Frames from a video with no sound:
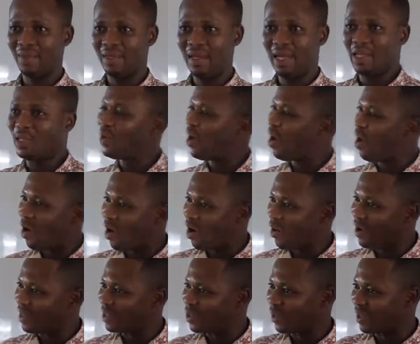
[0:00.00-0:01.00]
It's not
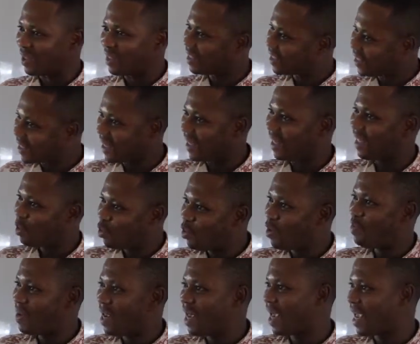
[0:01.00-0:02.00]
always what a circle, it
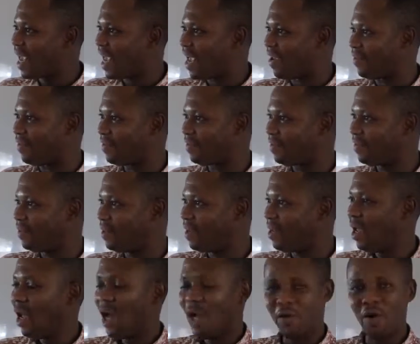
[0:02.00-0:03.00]
could be a curve.
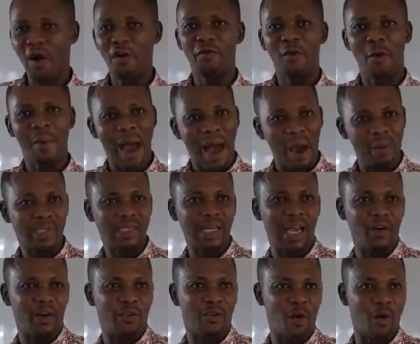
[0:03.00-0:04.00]
Drawn from
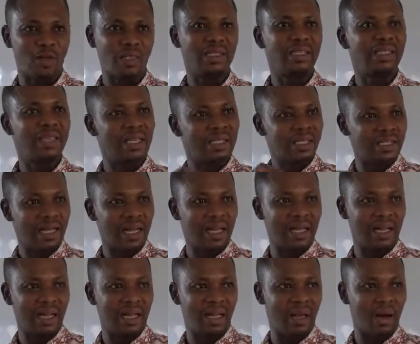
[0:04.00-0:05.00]
outside of what? A
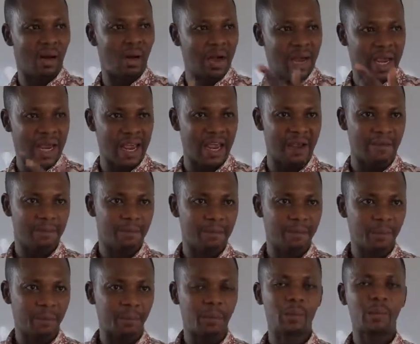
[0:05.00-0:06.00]
circle or a curve.
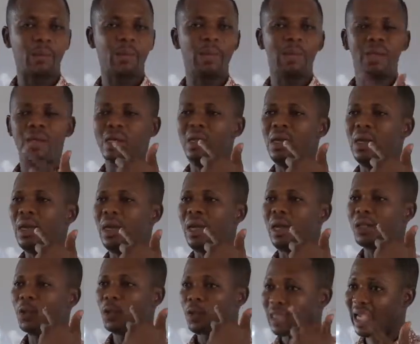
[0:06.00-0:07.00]

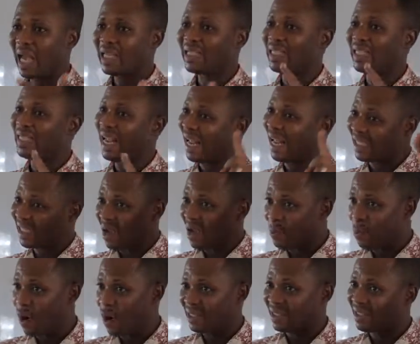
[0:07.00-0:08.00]
To touch it at a
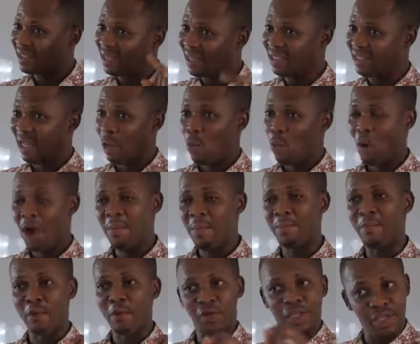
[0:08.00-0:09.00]
point such that
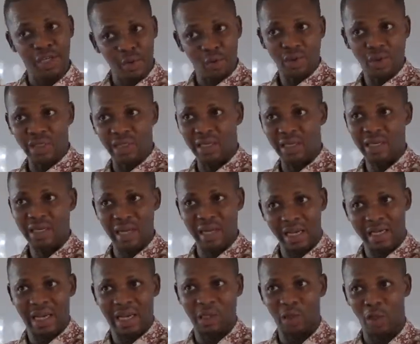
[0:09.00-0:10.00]
when produced,
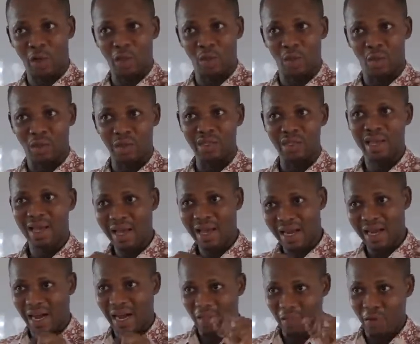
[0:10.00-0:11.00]
it does not what?
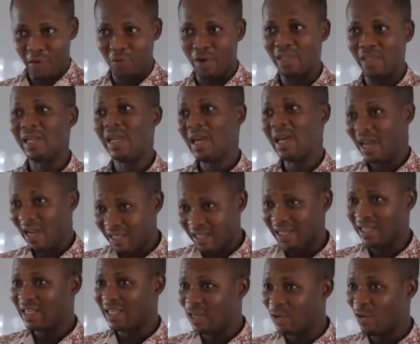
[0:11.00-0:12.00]
Come through it. Is
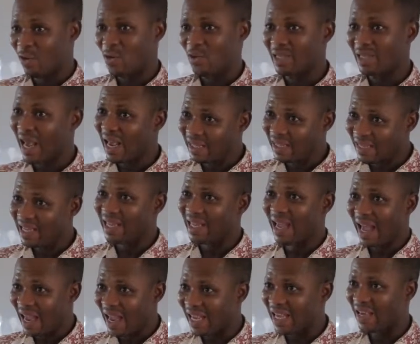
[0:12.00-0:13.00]
this in your note? I
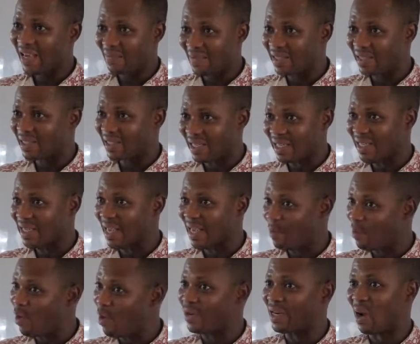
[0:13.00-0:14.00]
think I gave this in here
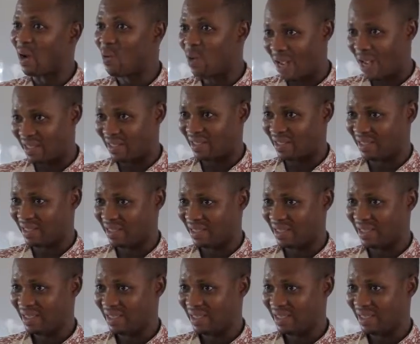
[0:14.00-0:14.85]
more than once.